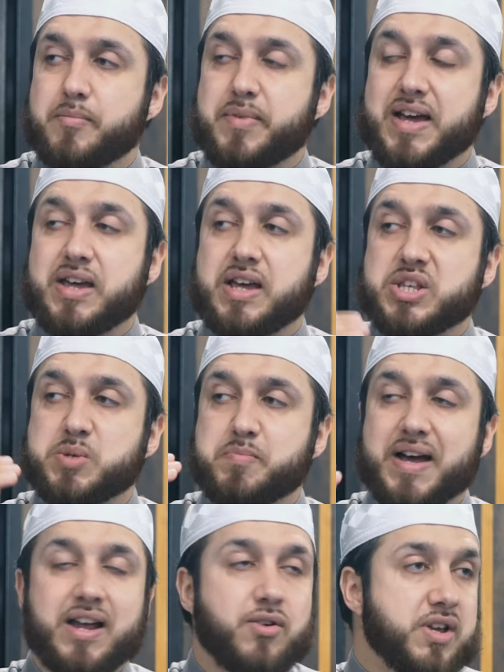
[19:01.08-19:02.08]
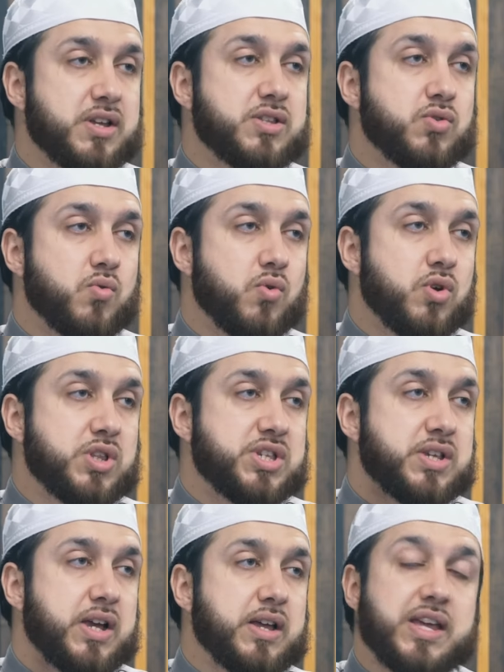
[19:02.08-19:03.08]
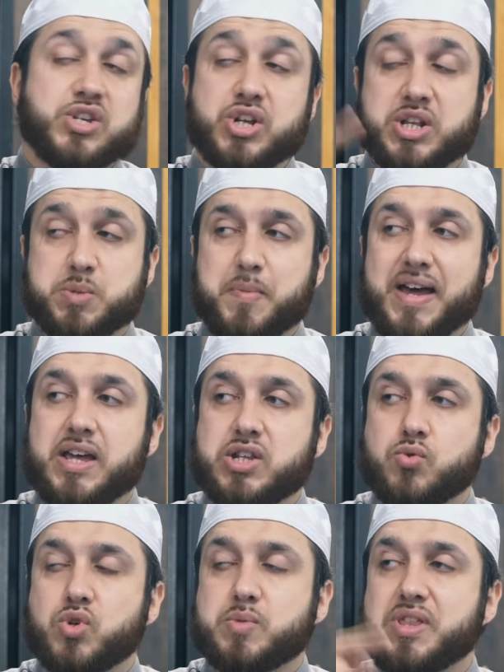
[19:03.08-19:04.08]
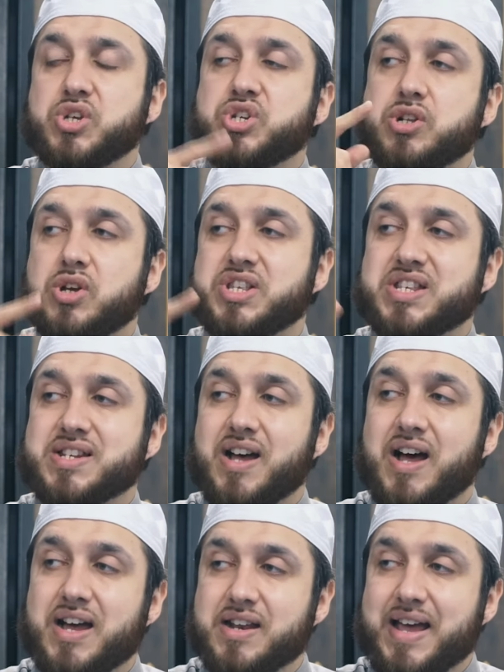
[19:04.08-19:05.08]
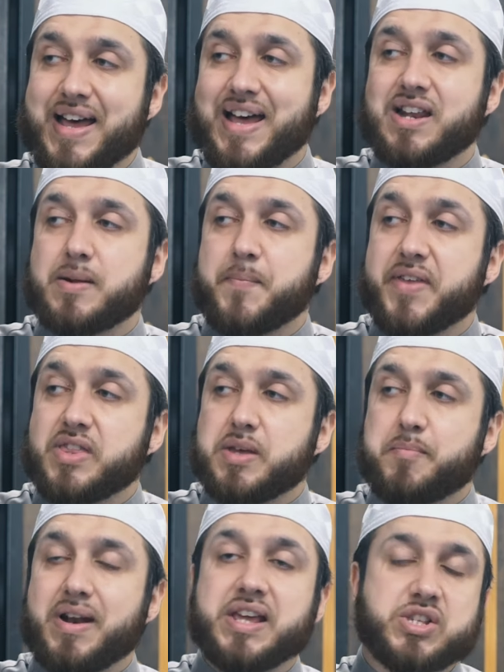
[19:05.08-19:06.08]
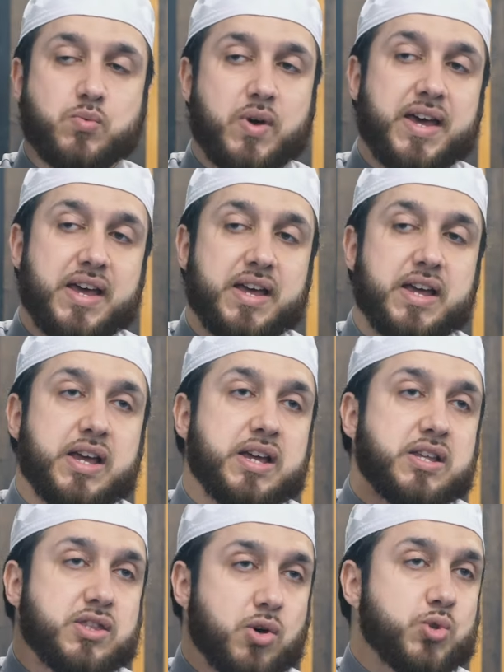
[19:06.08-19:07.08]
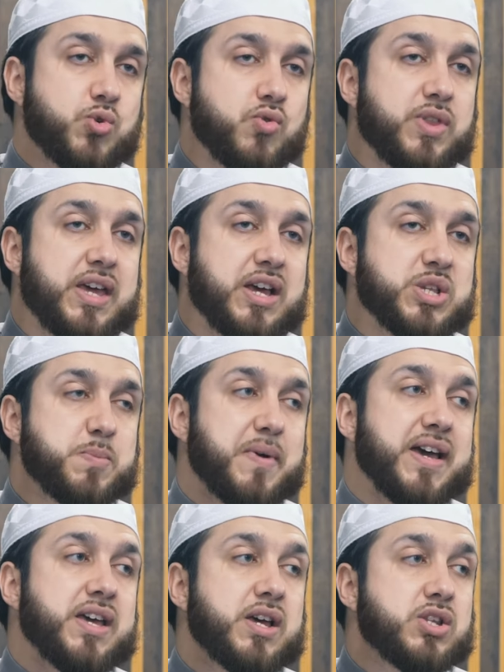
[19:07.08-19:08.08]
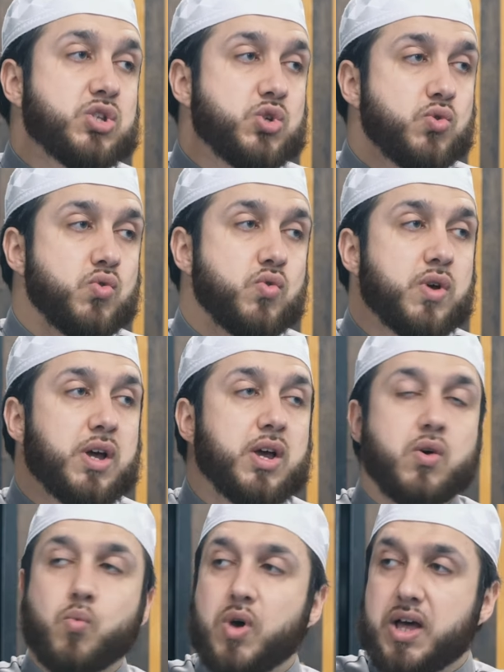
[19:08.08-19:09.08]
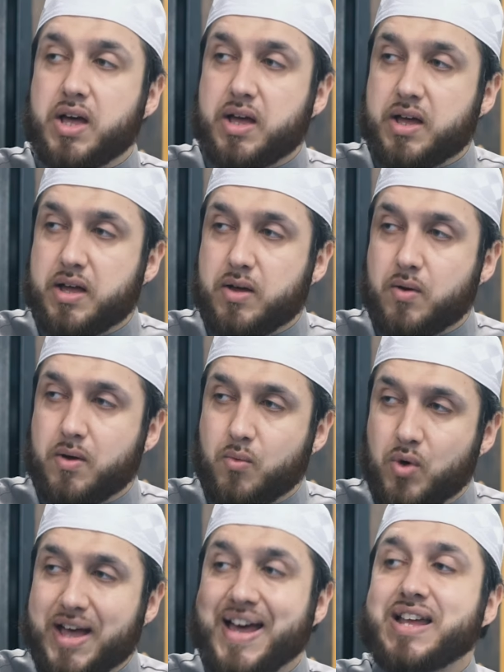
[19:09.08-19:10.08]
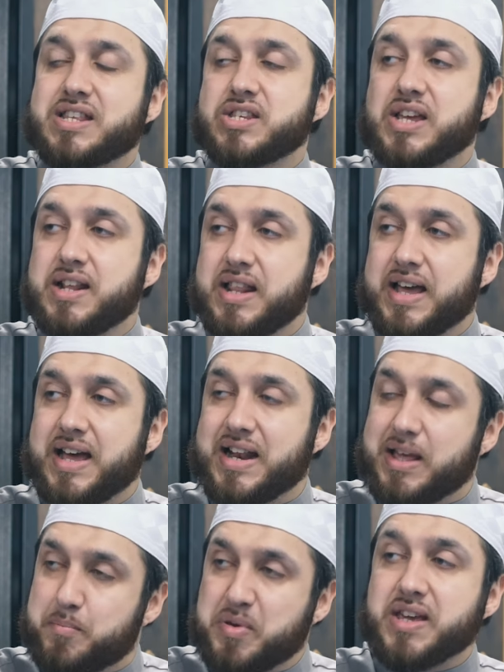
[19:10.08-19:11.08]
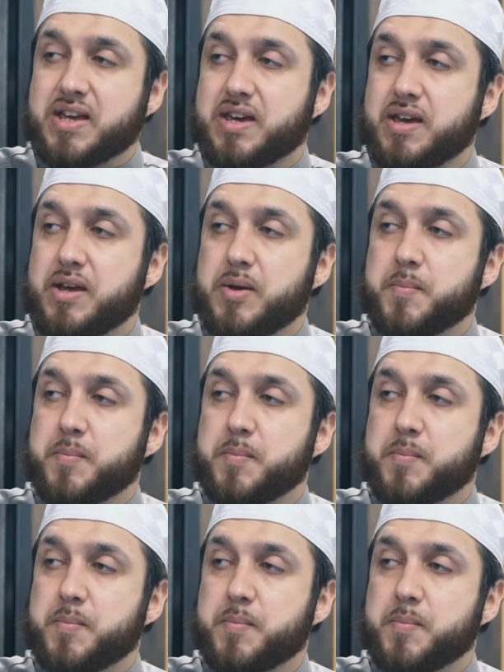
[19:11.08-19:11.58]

by aspiring towards, they should aspire towards, but they should not start at the place where those who they aspire to were at their peak.